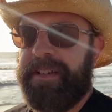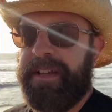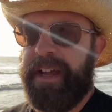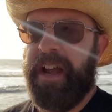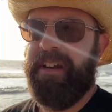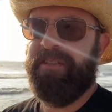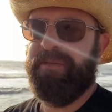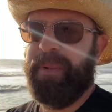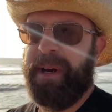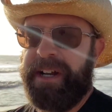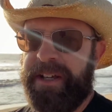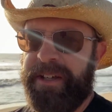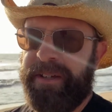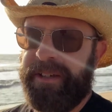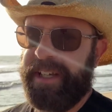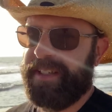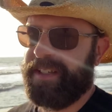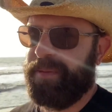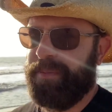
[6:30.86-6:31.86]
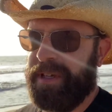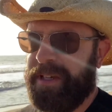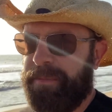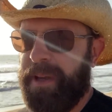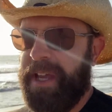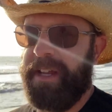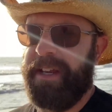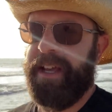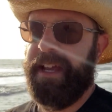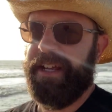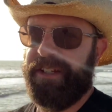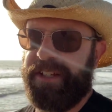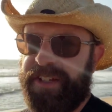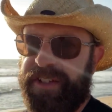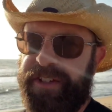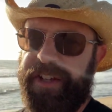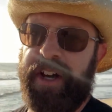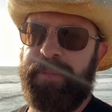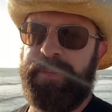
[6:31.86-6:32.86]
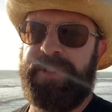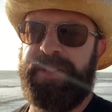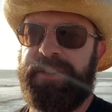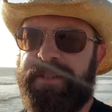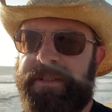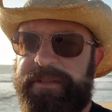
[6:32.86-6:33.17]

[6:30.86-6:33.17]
everybody who gets the big payday just dumps.